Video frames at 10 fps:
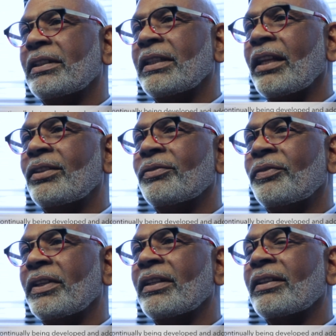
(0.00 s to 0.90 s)
that you
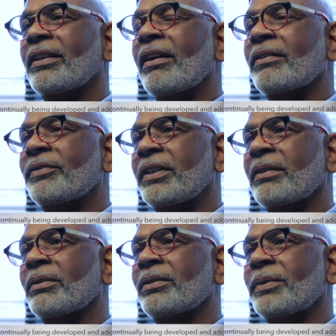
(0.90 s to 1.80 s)
feel
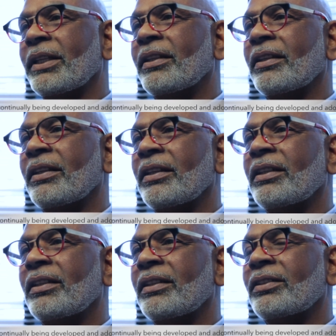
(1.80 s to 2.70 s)
uncomfortable with,
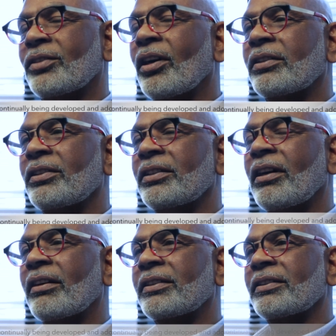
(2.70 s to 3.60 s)
talk to your
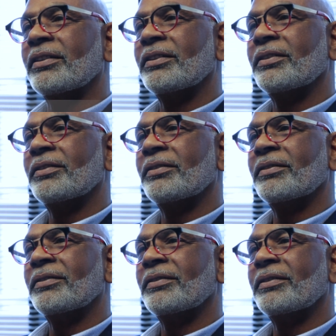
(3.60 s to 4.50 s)
doctor.
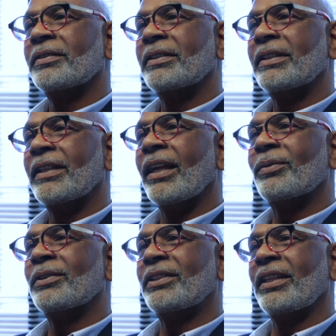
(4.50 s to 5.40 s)
That
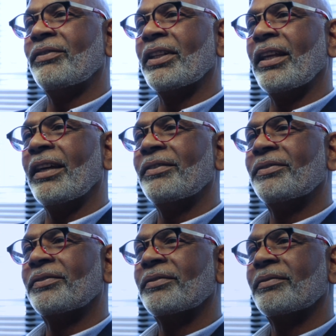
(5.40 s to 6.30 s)
would save your
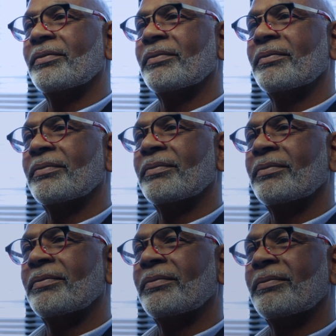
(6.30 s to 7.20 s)
life.
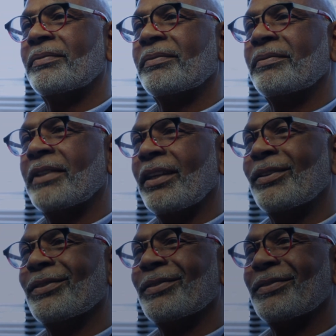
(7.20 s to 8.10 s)
Thank you.